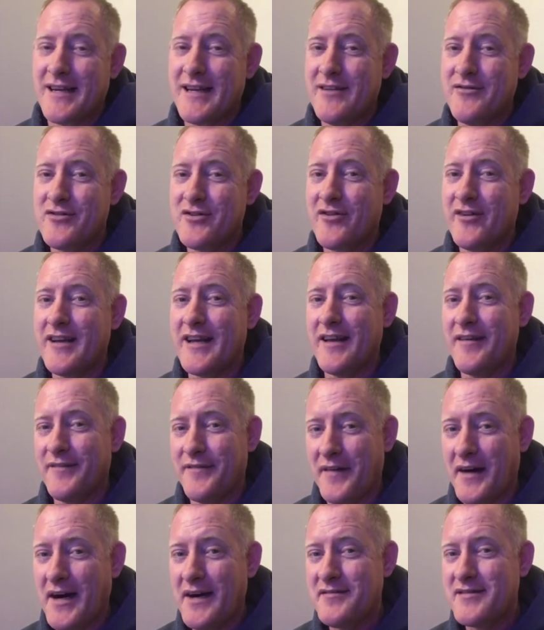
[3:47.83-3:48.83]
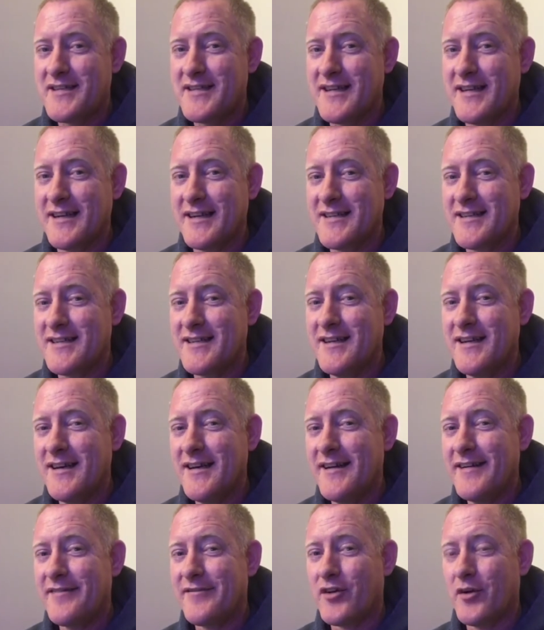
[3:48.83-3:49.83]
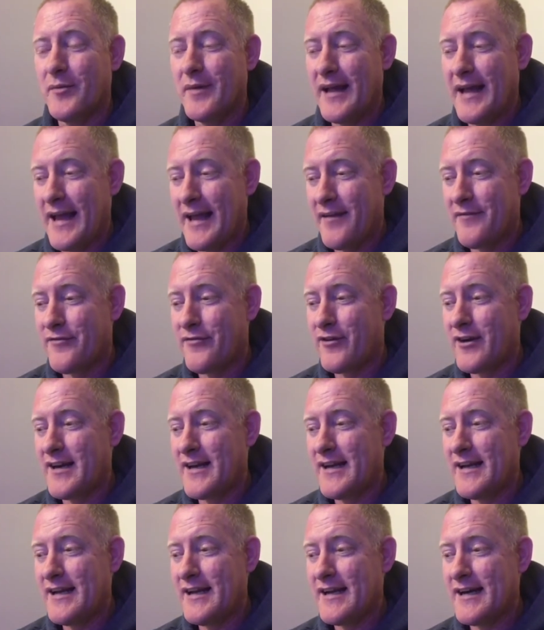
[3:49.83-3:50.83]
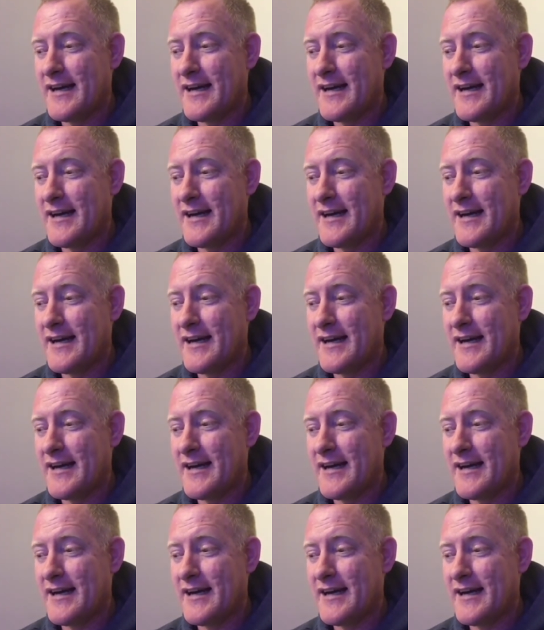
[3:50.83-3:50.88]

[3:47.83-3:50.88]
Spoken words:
he was going to get 5 cents from every